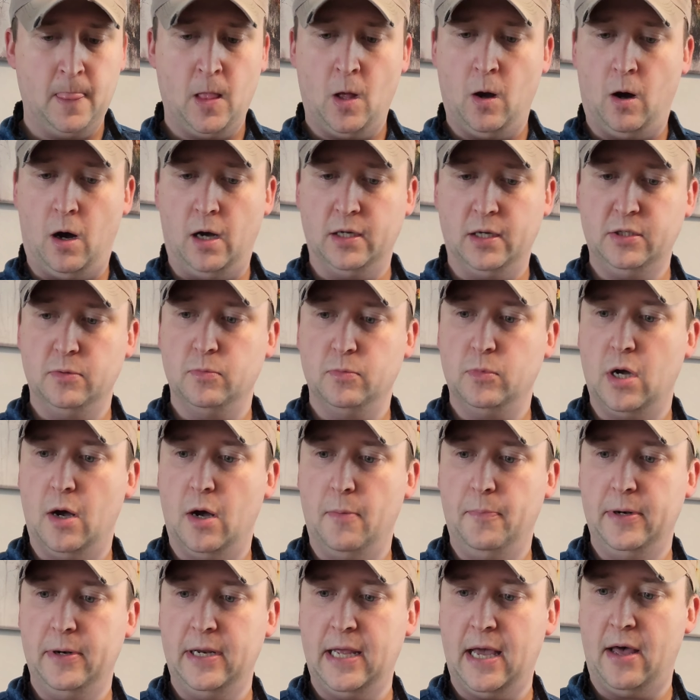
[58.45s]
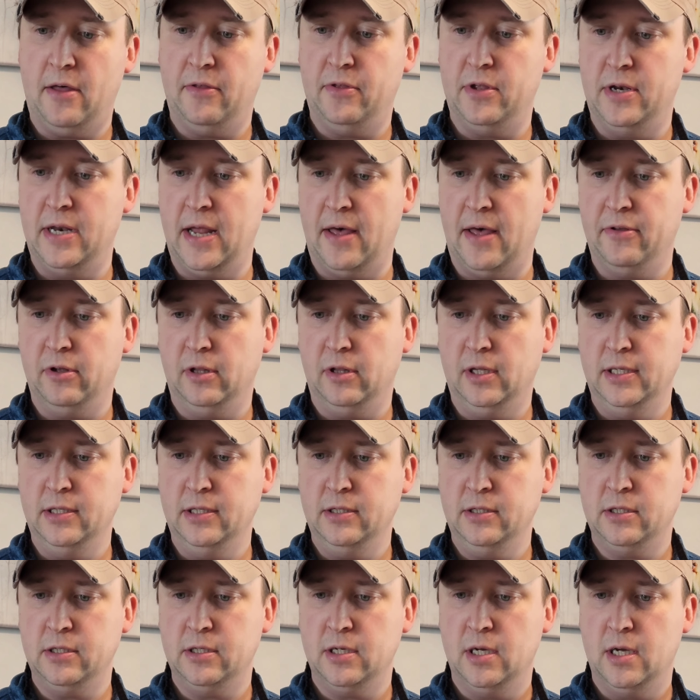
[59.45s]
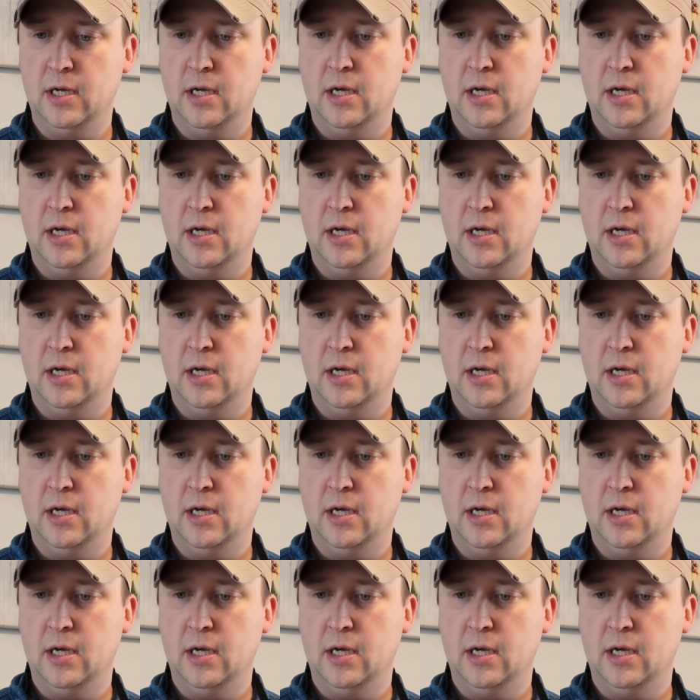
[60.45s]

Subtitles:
Awesome company out of the Netherlands.